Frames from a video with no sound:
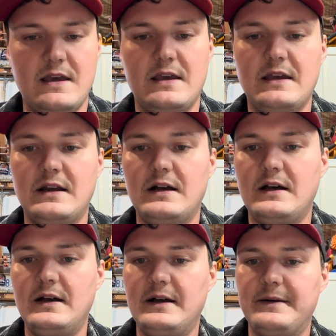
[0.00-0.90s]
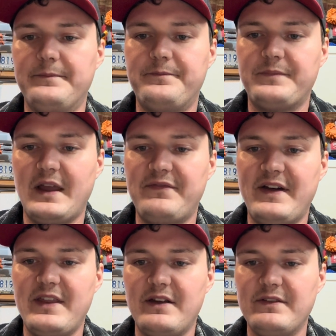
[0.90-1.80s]
I
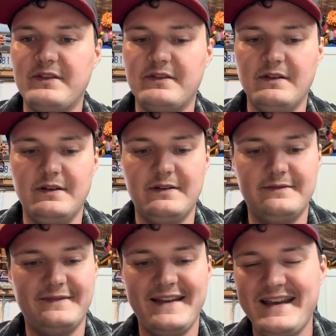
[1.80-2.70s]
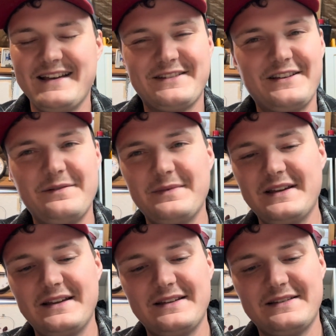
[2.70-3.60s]
find that
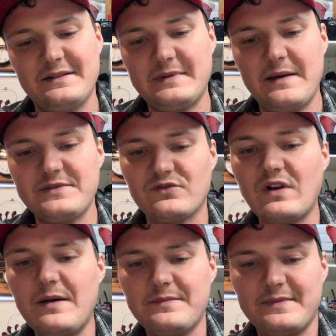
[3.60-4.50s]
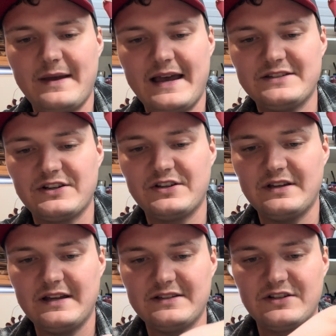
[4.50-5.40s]
sometimes the rum has a
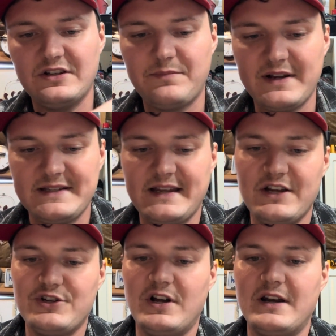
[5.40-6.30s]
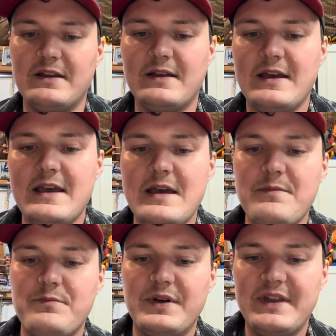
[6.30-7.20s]
good presentation on it,
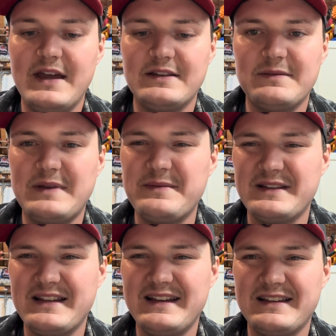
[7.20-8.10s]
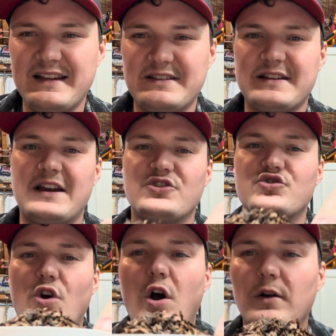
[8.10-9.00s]
but then sometimes it's kind of
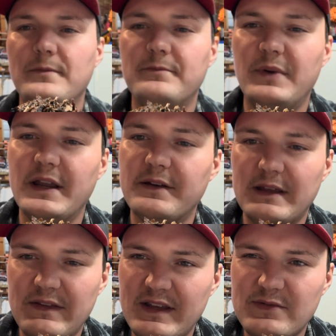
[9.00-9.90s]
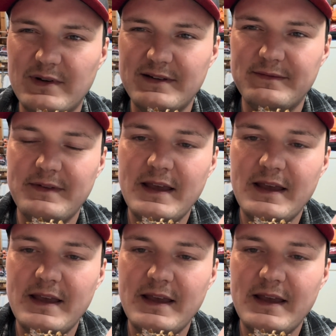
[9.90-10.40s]
strong. But in this one